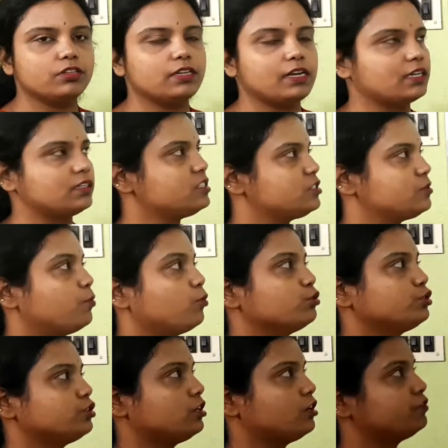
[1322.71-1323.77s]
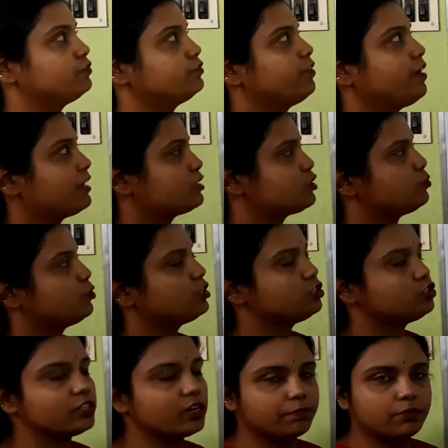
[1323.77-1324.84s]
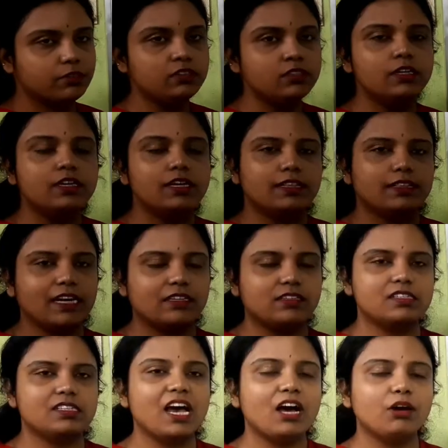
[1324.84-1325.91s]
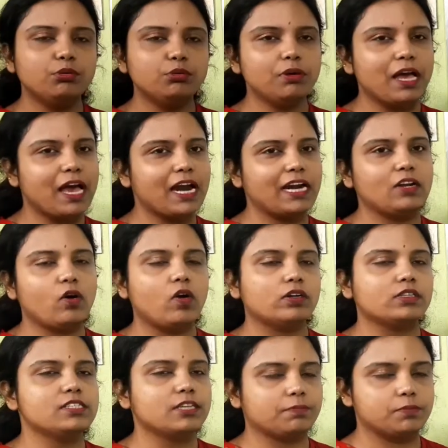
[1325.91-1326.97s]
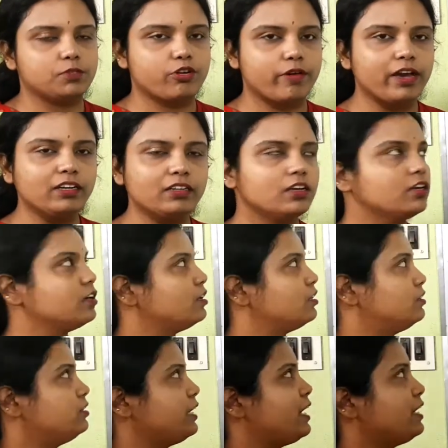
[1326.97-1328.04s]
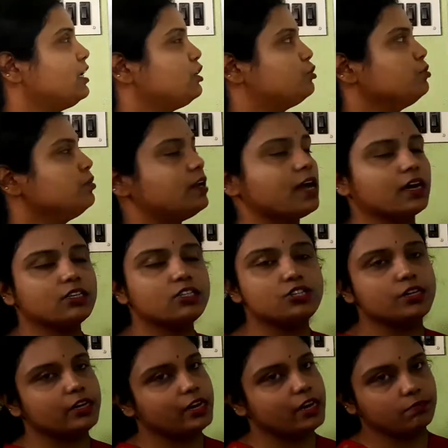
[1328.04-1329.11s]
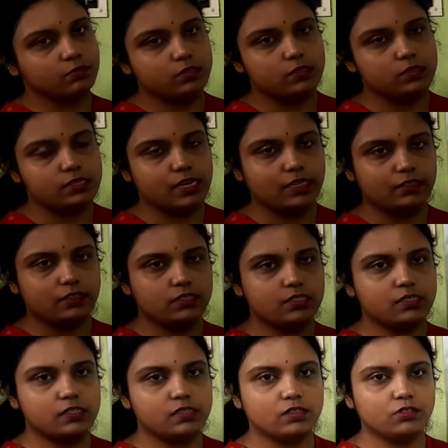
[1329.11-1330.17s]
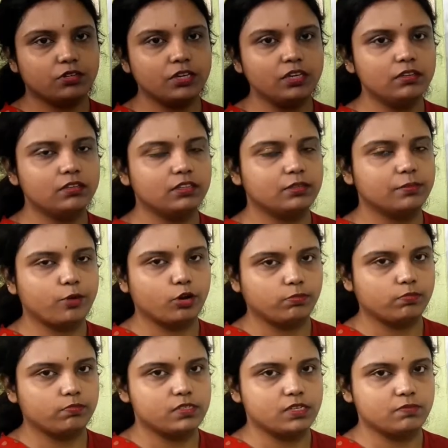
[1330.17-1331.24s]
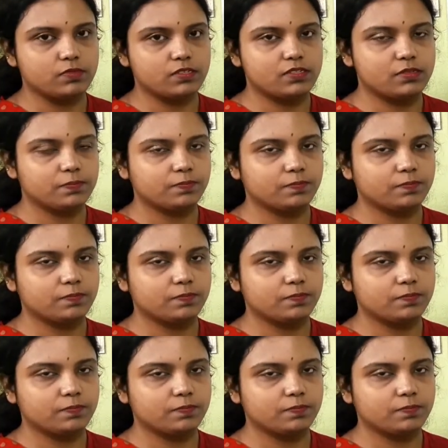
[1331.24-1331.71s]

last portion of Exponent chapter, that is how to add or subtract any two large numbers like this. Okay, the problem size.